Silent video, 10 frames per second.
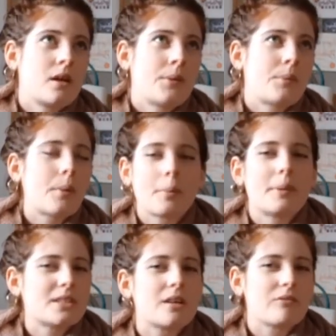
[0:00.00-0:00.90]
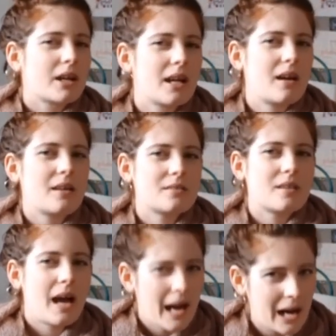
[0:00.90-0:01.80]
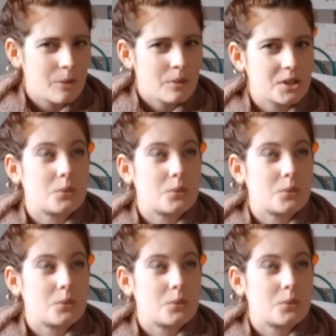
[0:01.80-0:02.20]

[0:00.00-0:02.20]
probably don't realise how much